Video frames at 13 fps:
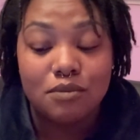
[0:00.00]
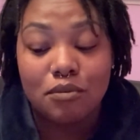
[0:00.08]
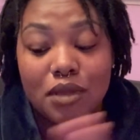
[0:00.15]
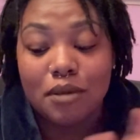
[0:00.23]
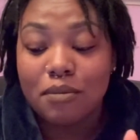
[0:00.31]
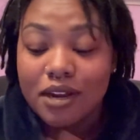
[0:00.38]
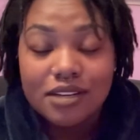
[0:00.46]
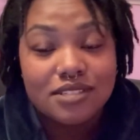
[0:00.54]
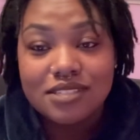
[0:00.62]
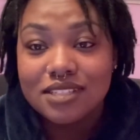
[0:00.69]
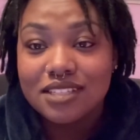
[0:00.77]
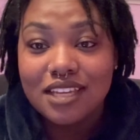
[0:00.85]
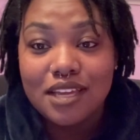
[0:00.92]
but me
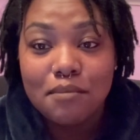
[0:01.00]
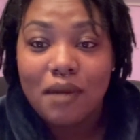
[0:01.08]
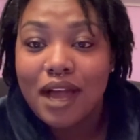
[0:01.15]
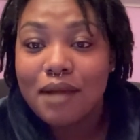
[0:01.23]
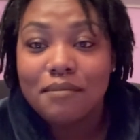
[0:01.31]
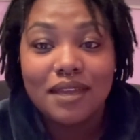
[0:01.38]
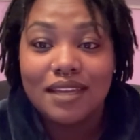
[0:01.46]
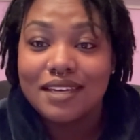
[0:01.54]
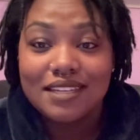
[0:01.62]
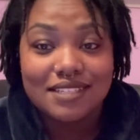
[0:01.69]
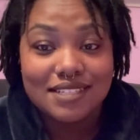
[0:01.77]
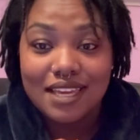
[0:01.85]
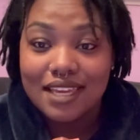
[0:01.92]
personally, my man
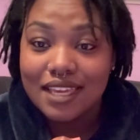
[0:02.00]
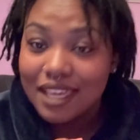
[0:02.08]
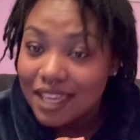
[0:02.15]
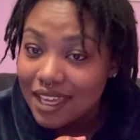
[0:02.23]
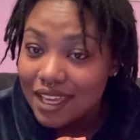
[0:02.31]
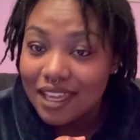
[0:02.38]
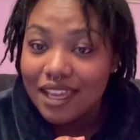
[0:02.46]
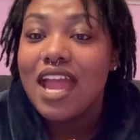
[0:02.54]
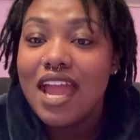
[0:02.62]
is a king